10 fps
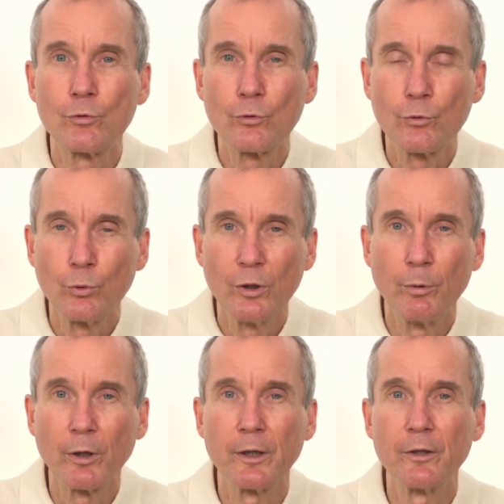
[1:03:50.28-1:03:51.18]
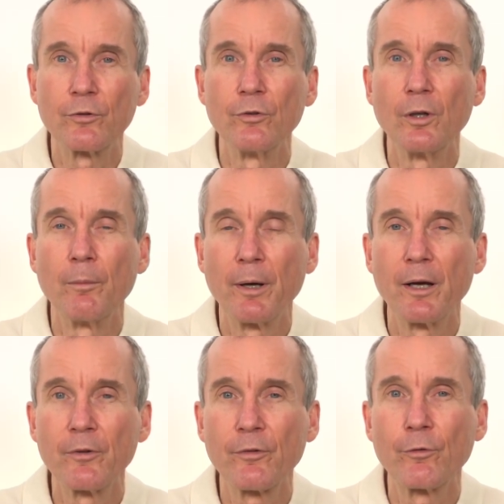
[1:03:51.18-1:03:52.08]
to liberation, a
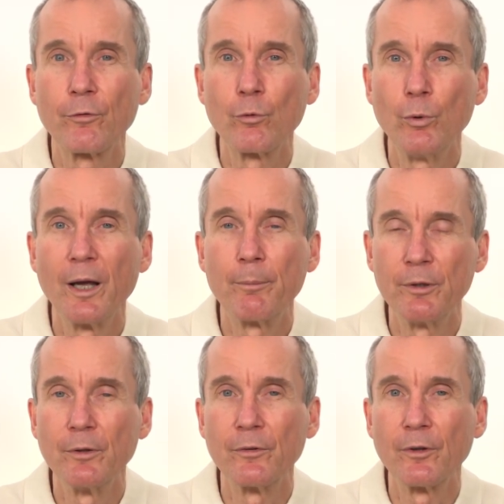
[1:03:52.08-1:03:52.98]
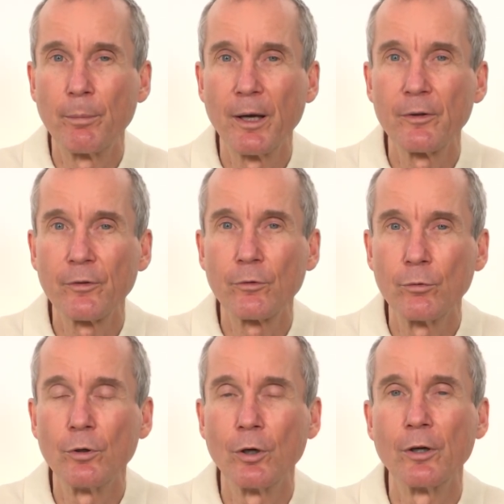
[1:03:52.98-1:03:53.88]
path to happiness, a path to
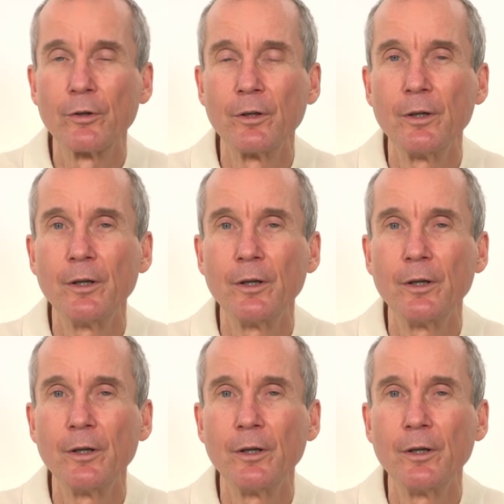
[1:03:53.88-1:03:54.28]
God.